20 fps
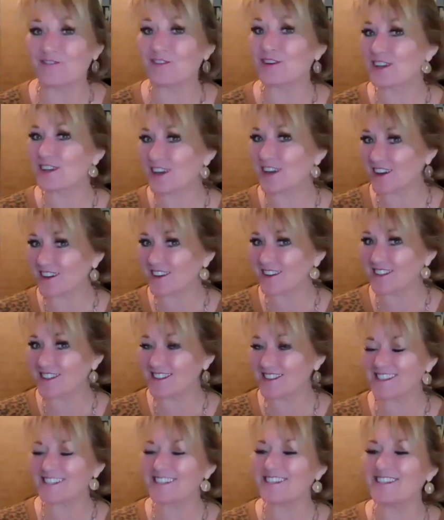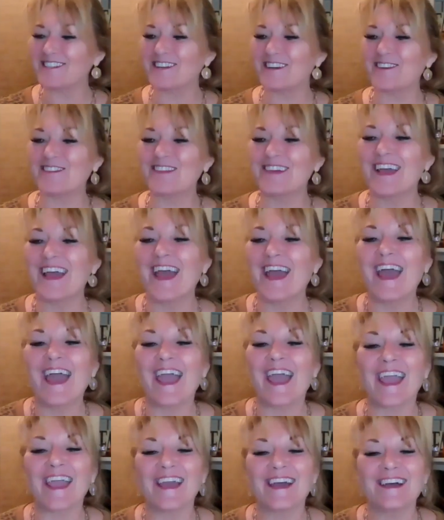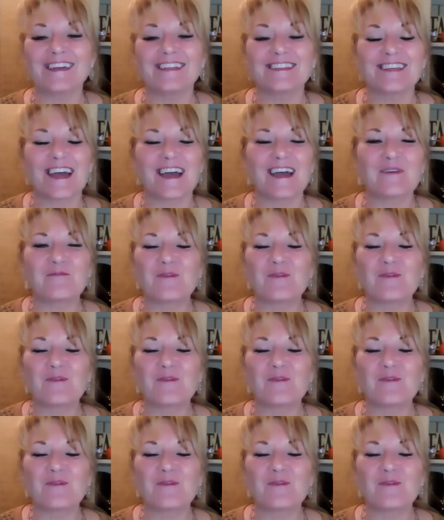for girls, and